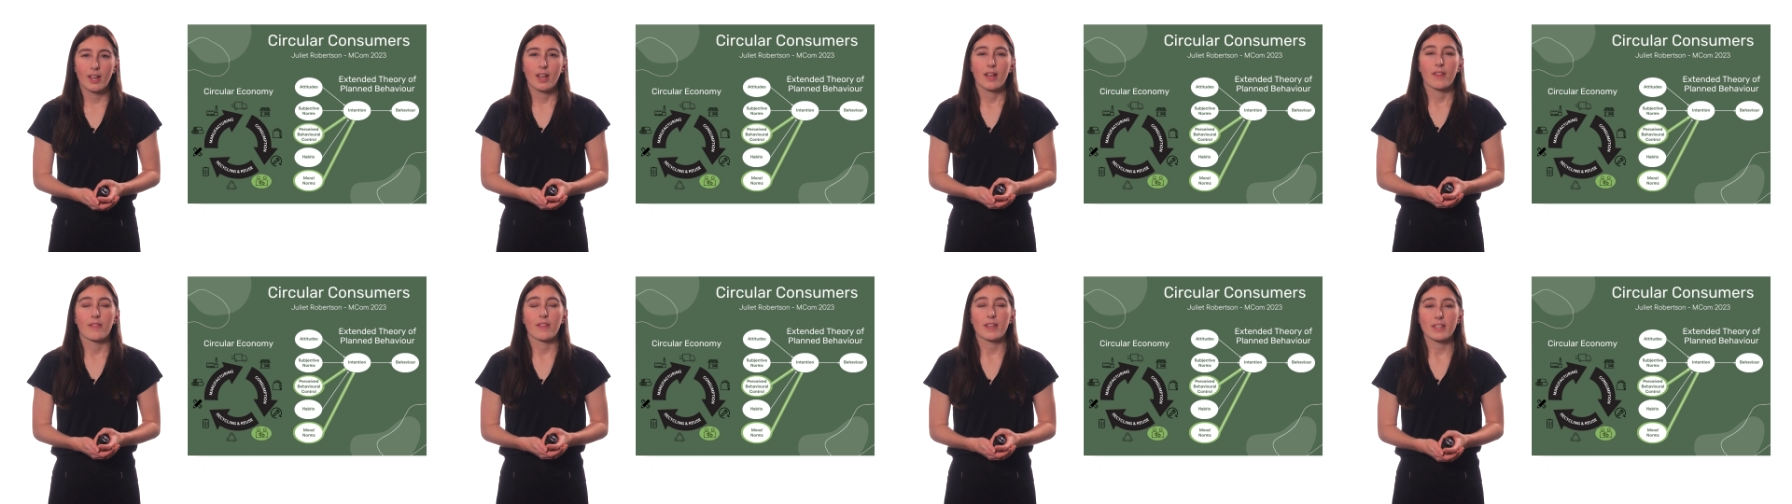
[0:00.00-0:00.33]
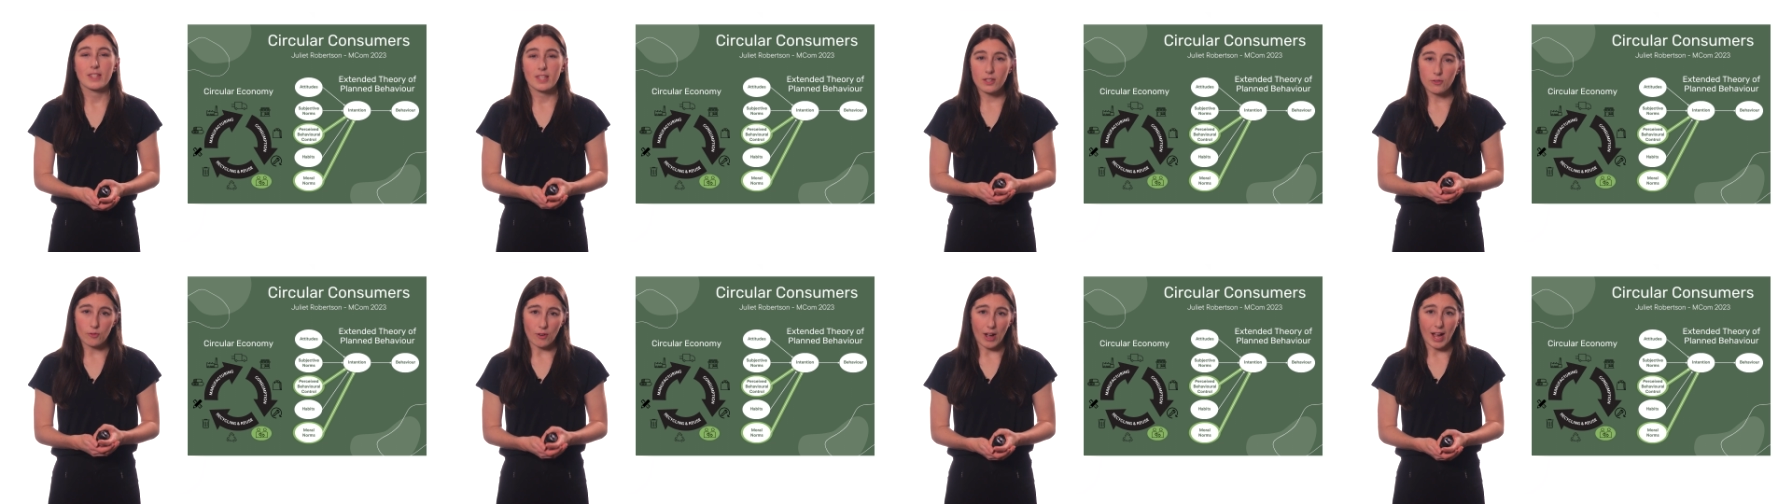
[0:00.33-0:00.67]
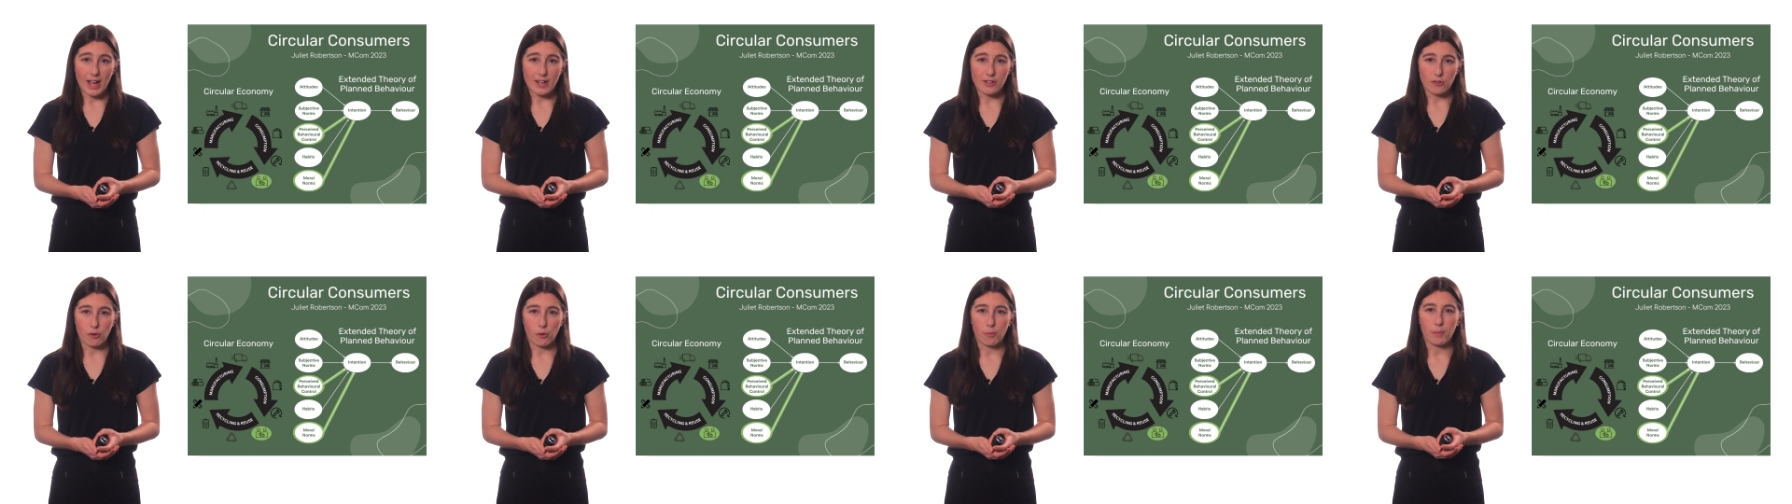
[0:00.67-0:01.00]
This is
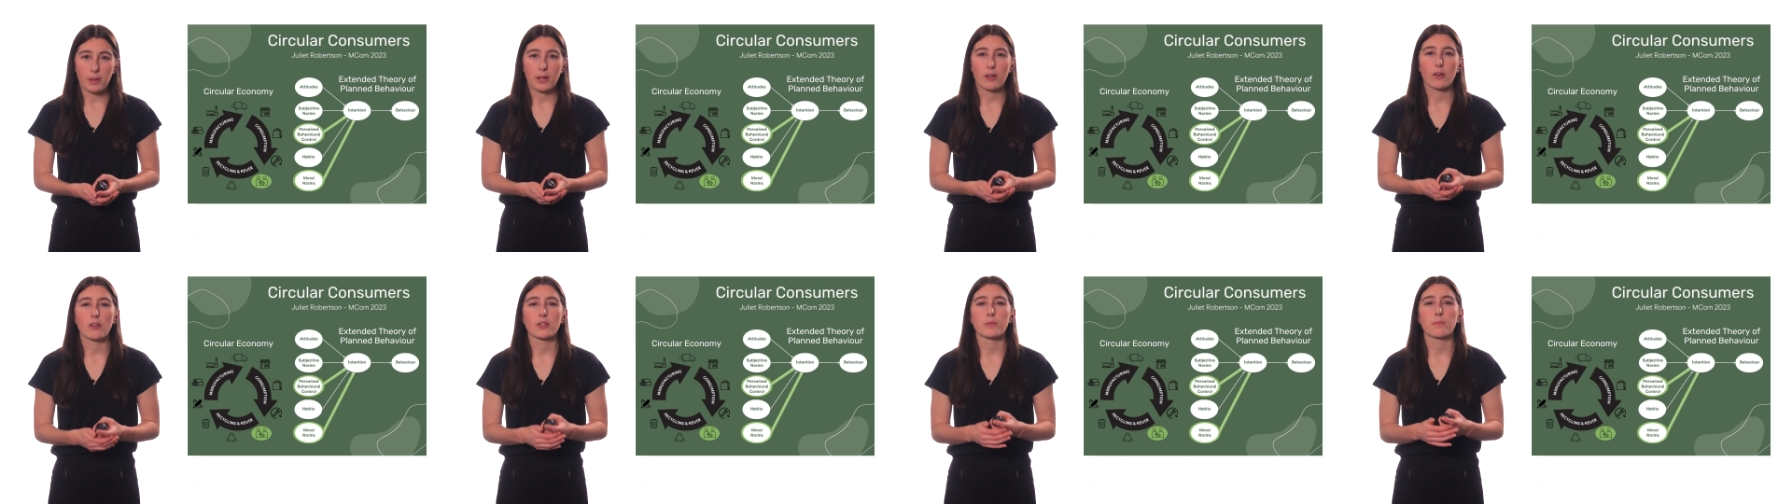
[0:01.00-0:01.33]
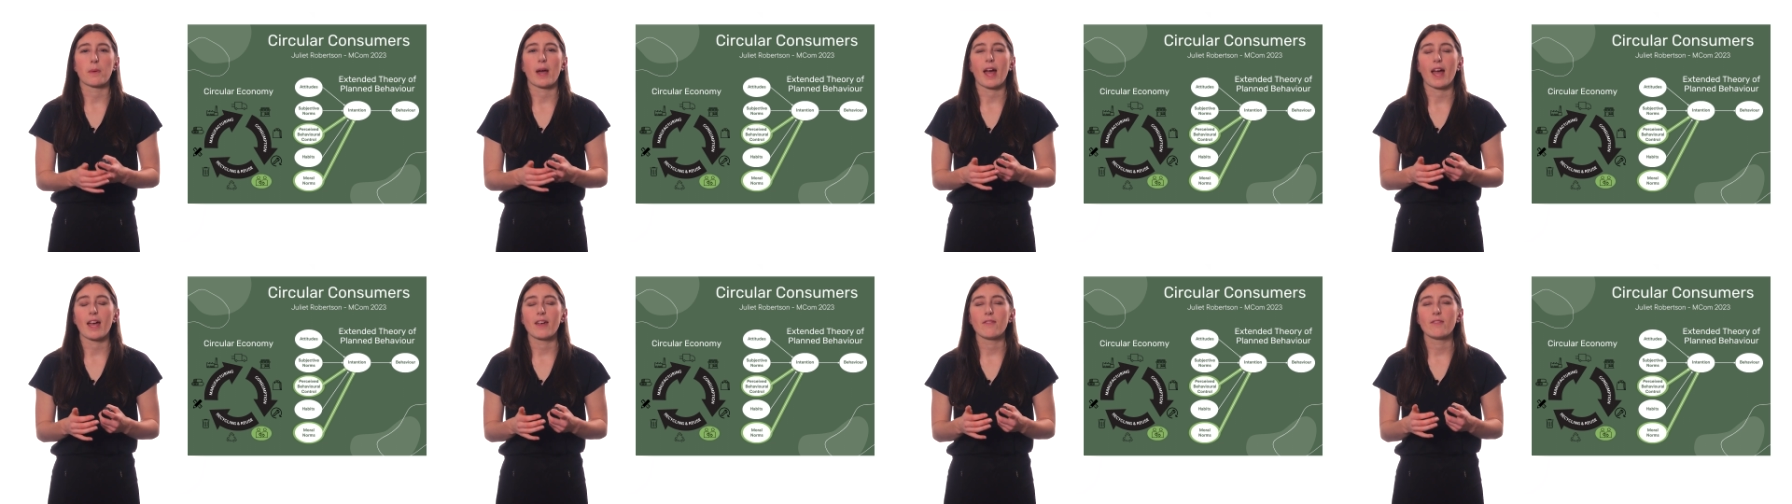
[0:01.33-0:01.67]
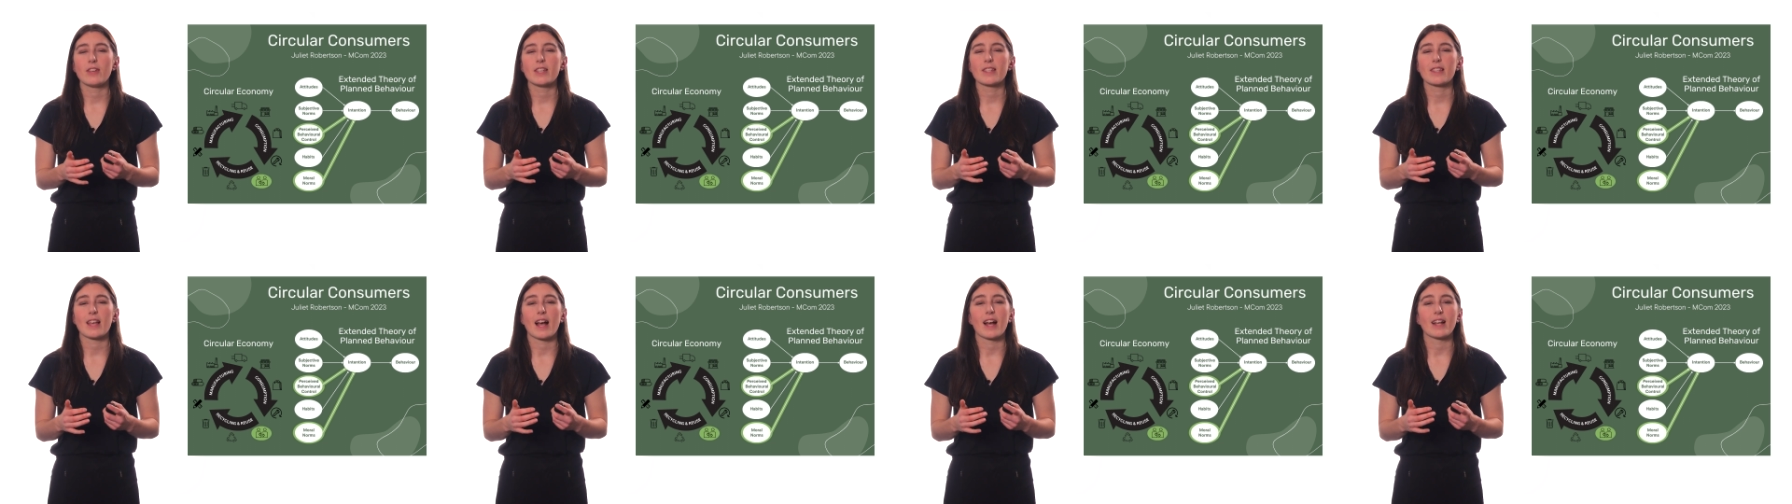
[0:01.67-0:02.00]
vital because
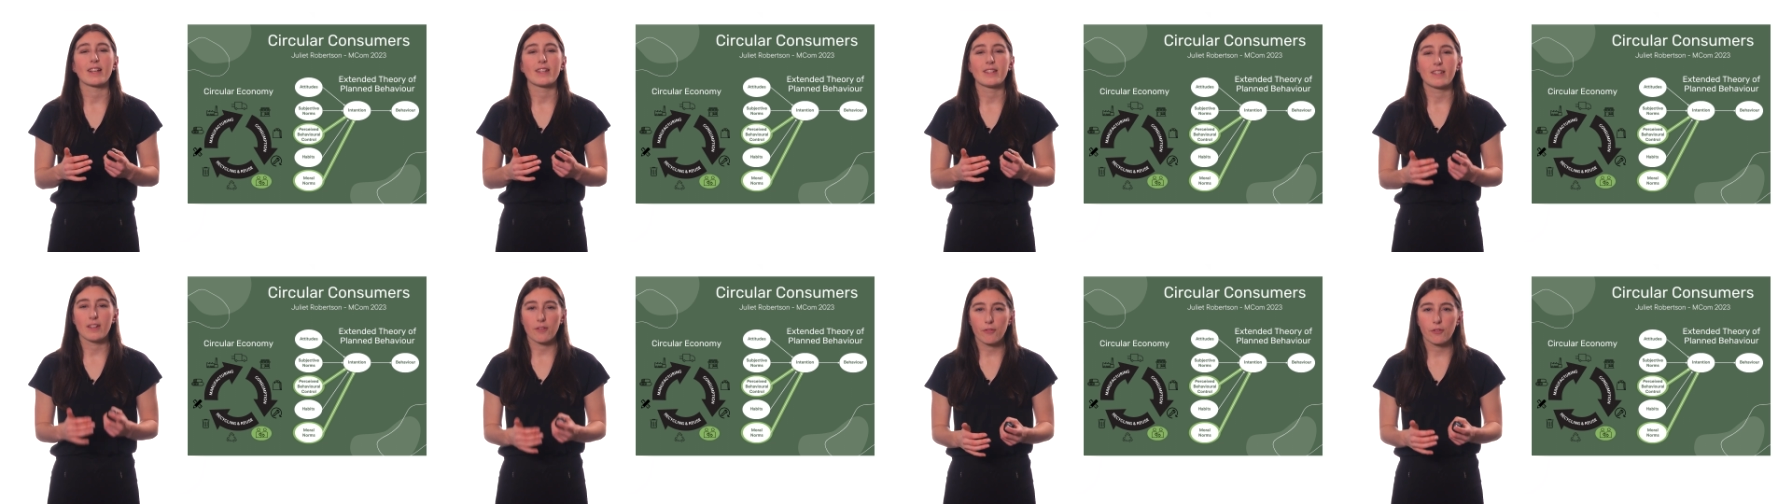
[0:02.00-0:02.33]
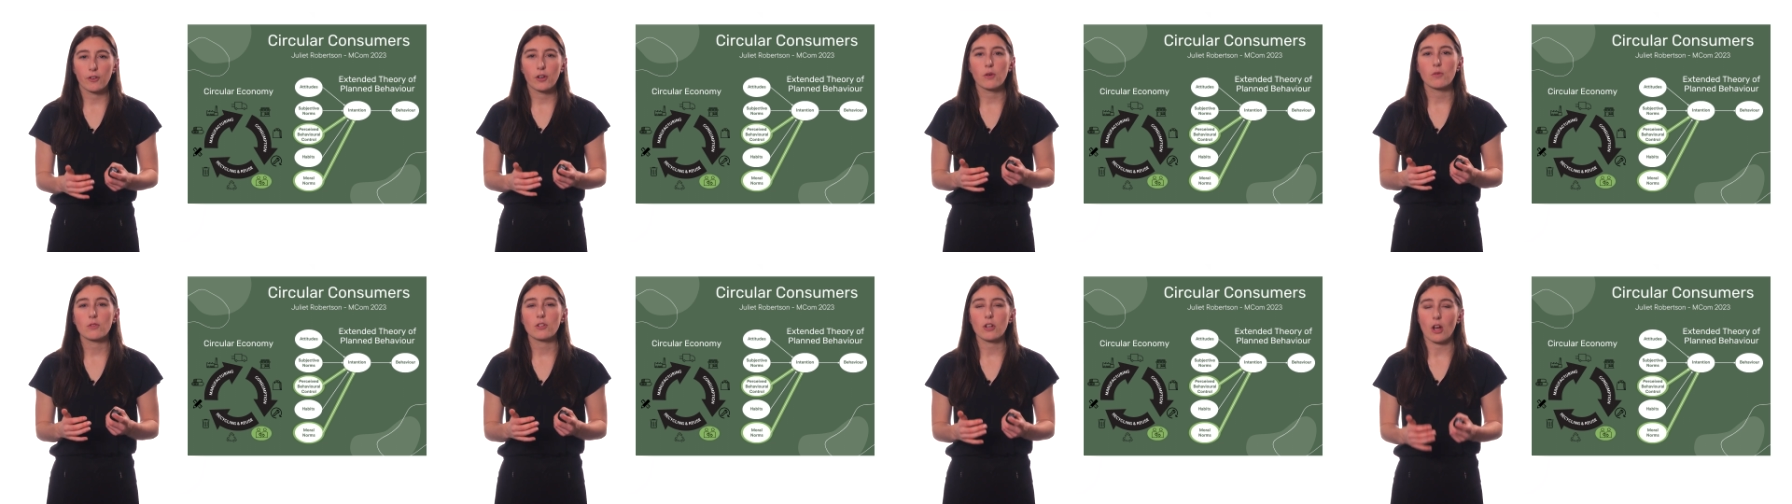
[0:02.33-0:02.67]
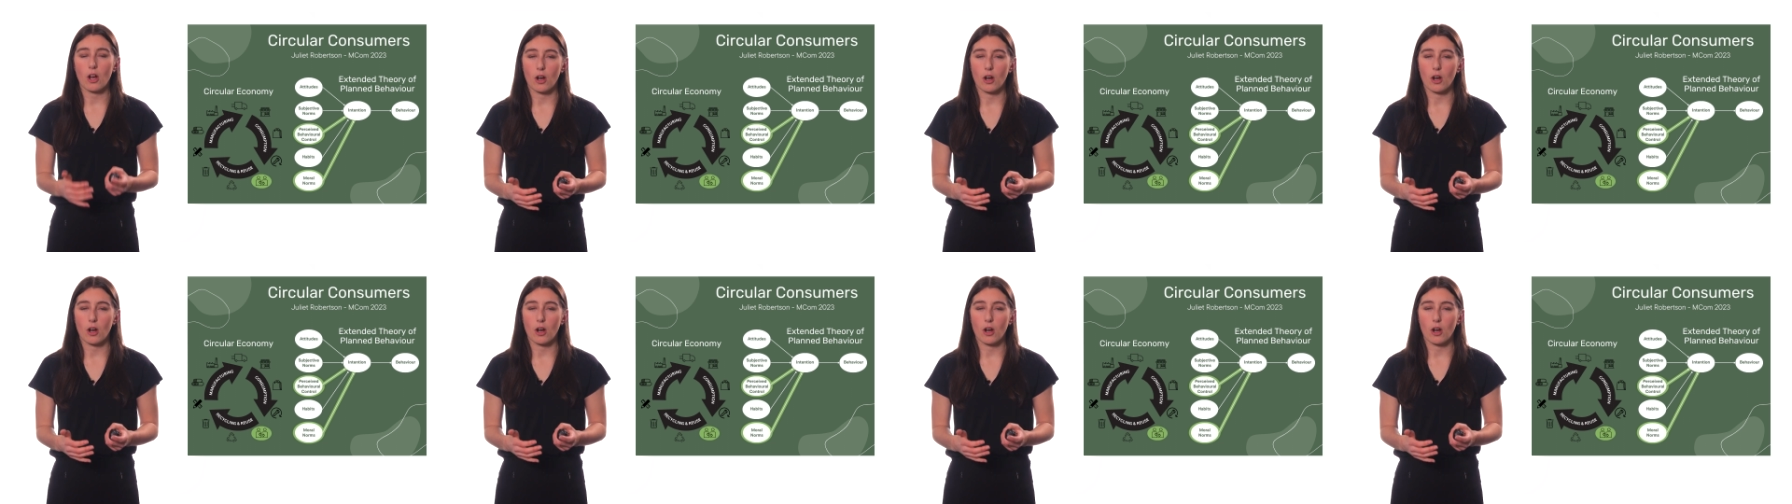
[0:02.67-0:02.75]
behaviours are difficult to